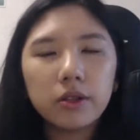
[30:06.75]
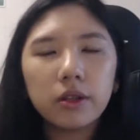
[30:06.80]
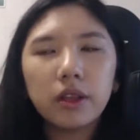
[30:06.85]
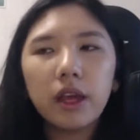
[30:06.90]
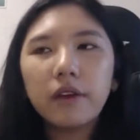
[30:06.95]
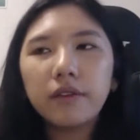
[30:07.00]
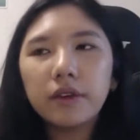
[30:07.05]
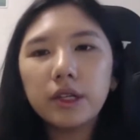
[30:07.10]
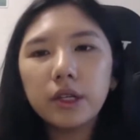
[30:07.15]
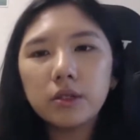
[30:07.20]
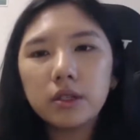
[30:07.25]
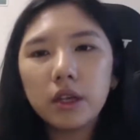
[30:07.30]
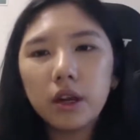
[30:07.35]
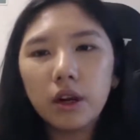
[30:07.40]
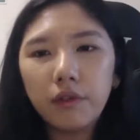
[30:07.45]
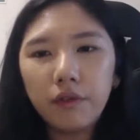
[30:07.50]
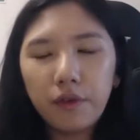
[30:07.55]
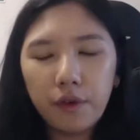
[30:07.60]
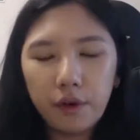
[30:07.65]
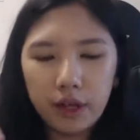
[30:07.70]
So they have a
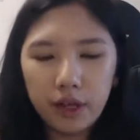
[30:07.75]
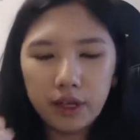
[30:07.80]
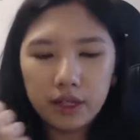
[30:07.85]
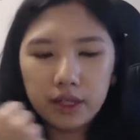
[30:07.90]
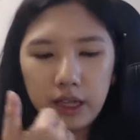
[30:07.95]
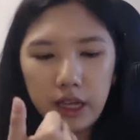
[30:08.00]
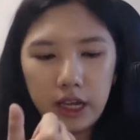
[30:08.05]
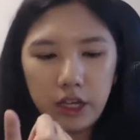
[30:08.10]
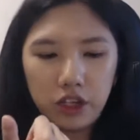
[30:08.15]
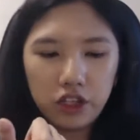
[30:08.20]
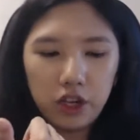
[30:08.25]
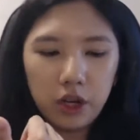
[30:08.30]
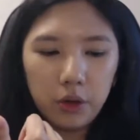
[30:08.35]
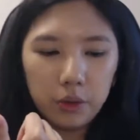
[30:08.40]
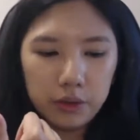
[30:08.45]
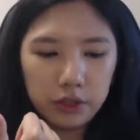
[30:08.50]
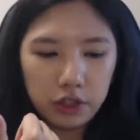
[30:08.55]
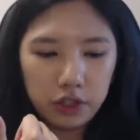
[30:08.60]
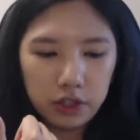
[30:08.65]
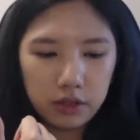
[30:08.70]
newsletter for East Asia,
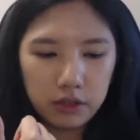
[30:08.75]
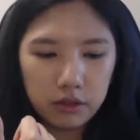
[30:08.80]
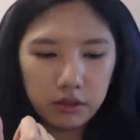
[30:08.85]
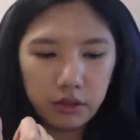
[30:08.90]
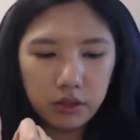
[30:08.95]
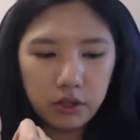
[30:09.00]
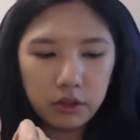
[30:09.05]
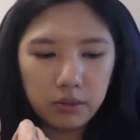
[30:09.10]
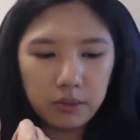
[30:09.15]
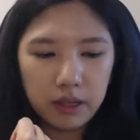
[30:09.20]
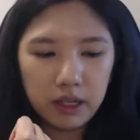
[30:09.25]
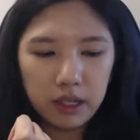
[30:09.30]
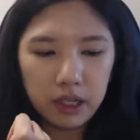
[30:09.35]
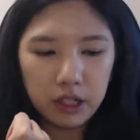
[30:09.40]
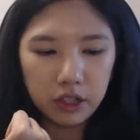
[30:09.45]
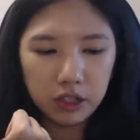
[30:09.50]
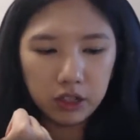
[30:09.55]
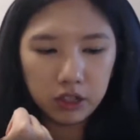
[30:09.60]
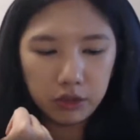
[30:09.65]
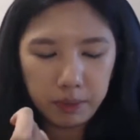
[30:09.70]
which is going to be
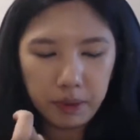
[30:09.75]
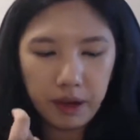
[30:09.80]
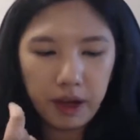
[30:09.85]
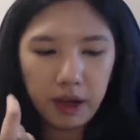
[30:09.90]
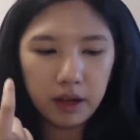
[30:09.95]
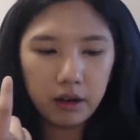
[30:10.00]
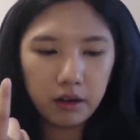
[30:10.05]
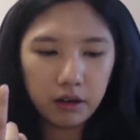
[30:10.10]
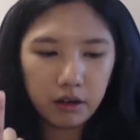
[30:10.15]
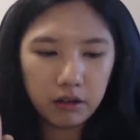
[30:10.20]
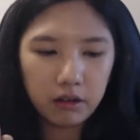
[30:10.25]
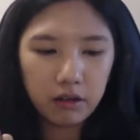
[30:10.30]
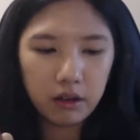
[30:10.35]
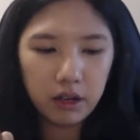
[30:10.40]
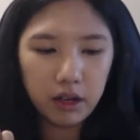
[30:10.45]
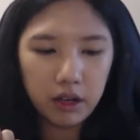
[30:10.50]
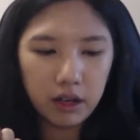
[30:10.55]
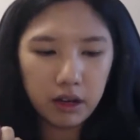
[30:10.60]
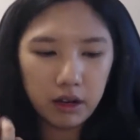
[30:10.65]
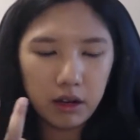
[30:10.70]
Japan,
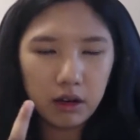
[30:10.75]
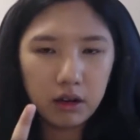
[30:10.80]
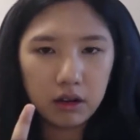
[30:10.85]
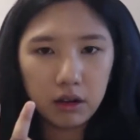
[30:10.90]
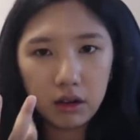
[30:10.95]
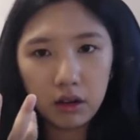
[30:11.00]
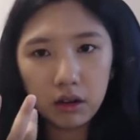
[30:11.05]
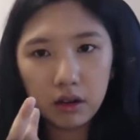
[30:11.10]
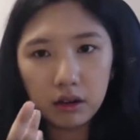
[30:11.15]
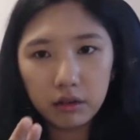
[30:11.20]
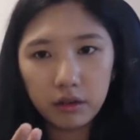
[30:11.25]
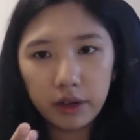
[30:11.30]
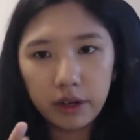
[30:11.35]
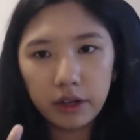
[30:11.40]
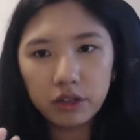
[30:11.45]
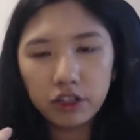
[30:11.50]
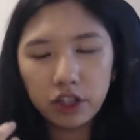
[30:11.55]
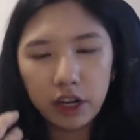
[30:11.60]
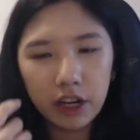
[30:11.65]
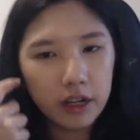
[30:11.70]
Korea, Hong Kong,
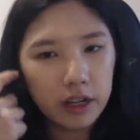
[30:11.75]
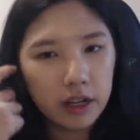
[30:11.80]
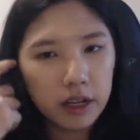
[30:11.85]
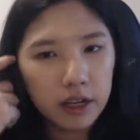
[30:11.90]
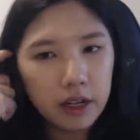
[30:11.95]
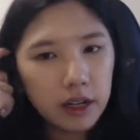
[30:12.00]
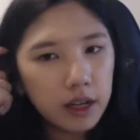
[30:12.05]
Greater China,